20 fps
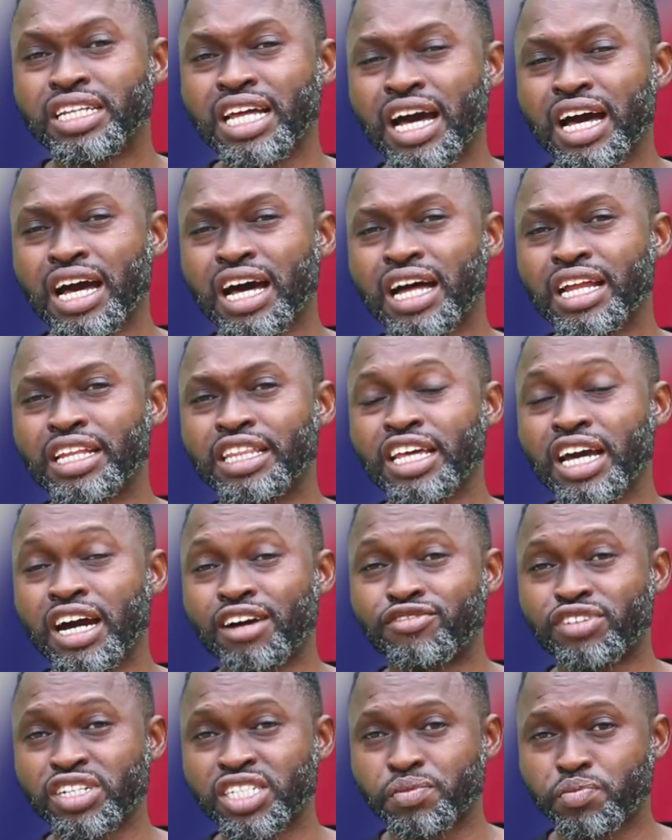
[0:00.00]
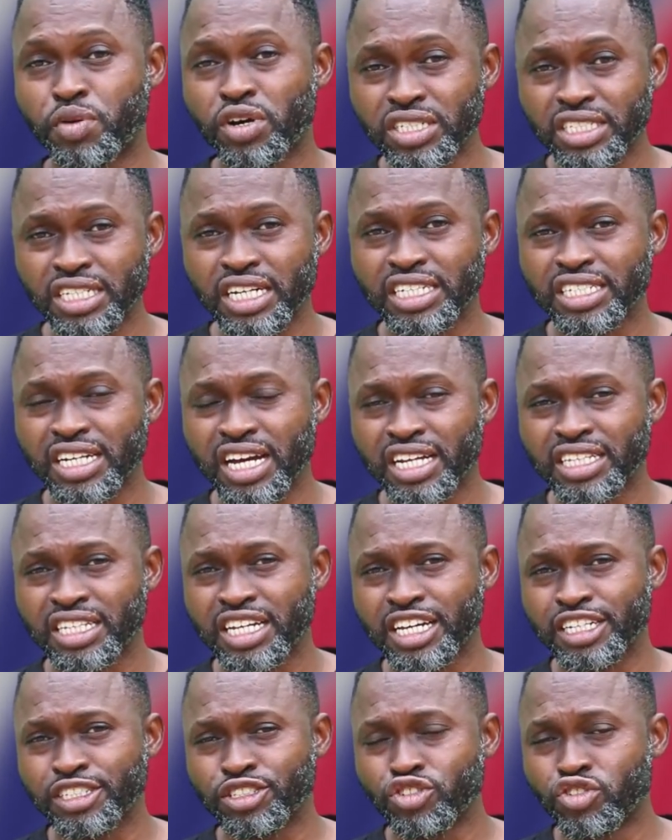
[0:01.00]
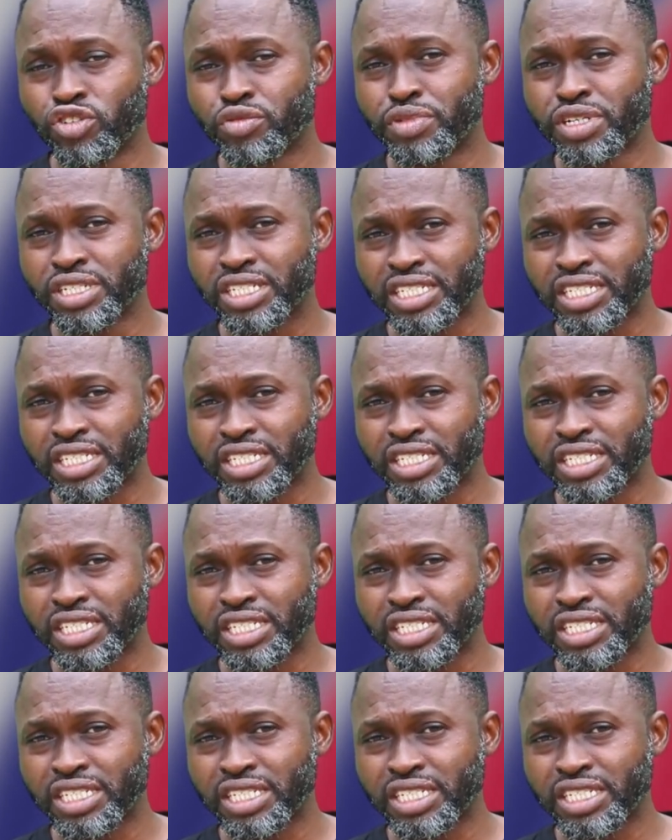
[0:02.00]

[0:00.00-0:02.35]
uh, they have responded, and uh, you'll be